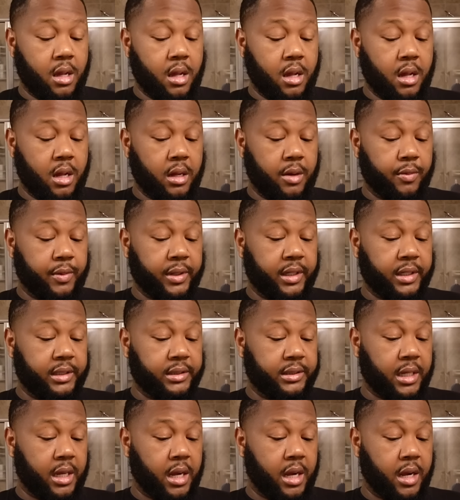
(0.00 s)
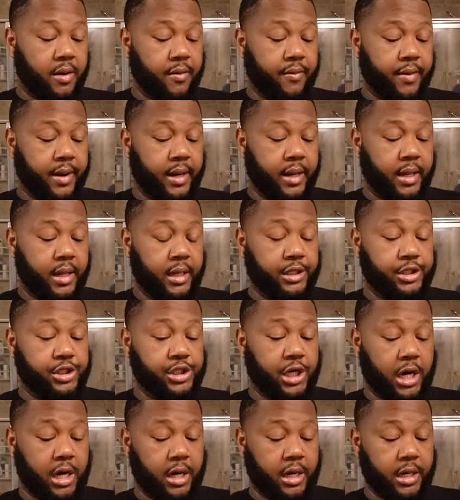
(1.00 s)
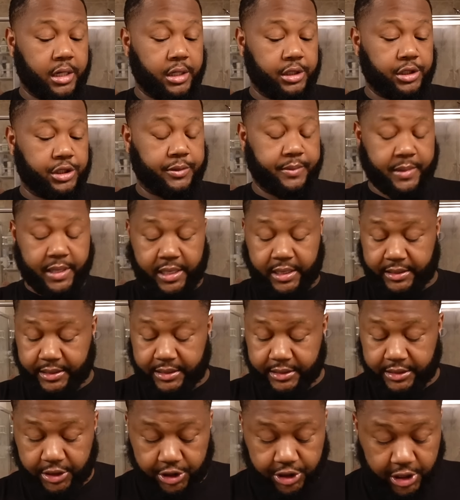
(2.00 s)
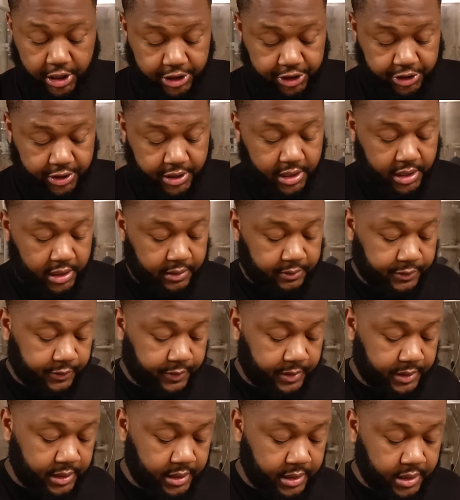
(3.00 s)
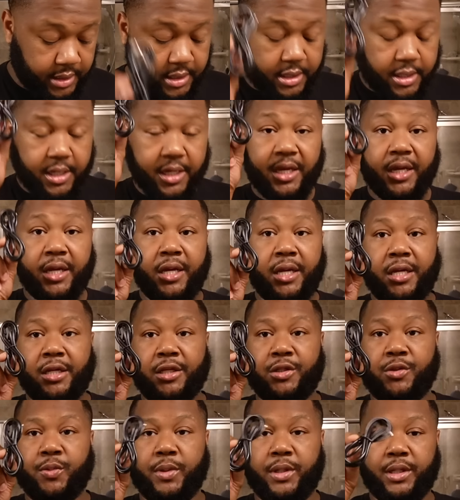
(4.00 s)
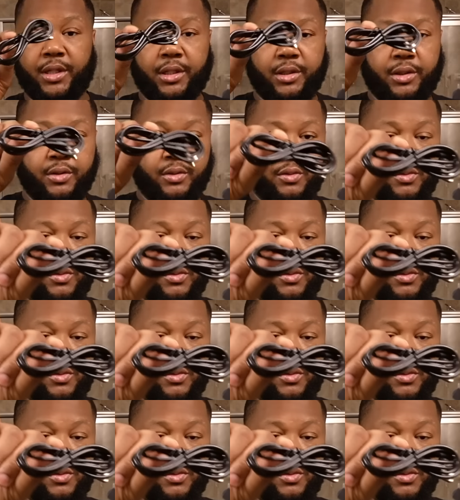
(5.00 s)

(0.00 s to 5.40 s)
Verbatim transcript: I wonder is it already charged, because it's the charger that comes with it as well.